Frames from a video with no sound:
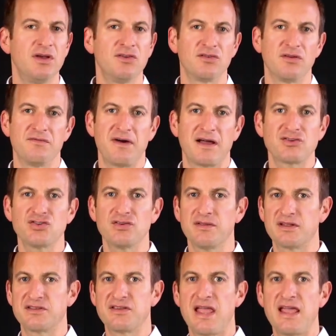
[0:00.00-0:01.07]
So a function
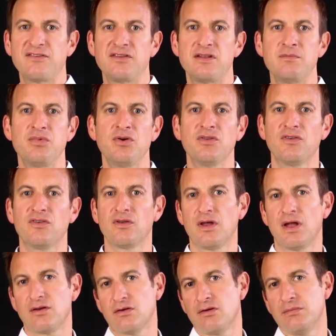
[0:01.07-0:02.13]
that takes an input
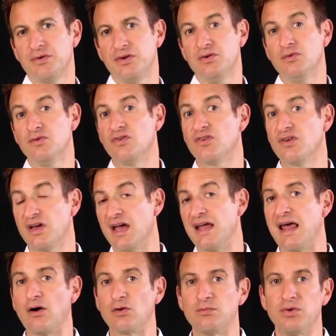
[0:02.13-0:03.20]
and computes
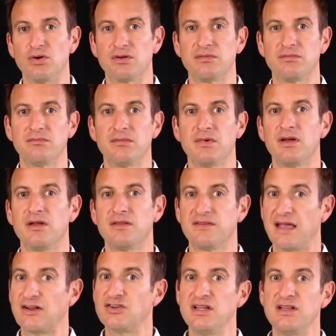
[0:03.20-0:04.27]
an output.
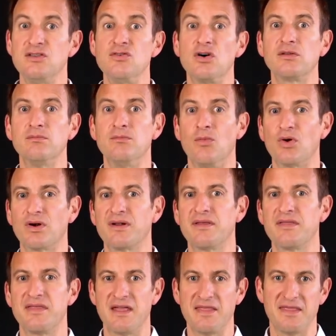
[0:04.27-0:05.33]
It's actually not more
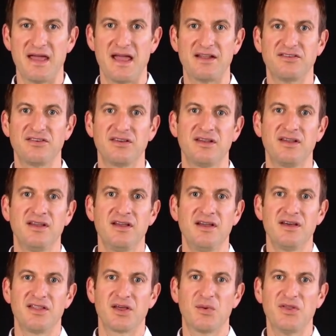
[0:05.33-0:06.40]
than that.
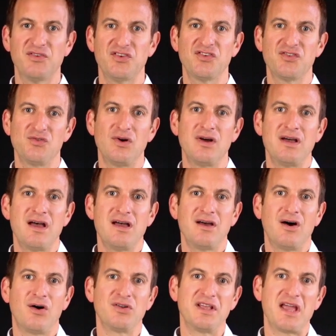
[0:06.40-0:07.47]
The question is
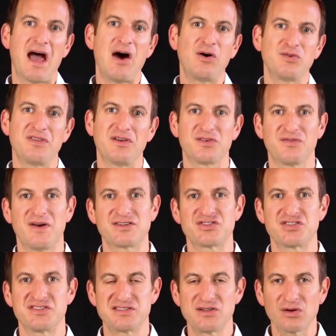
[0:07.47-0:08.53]
only how do those
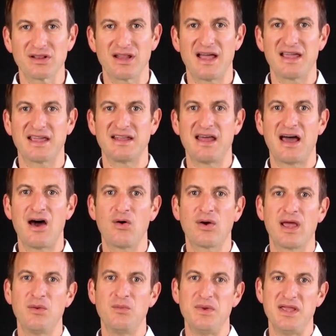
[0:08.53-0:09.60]
functions look like and how
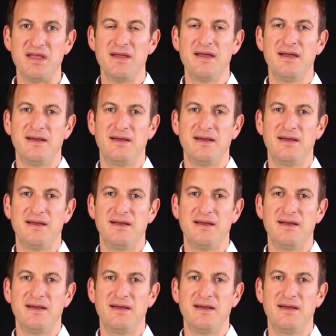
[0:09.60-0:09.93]
can we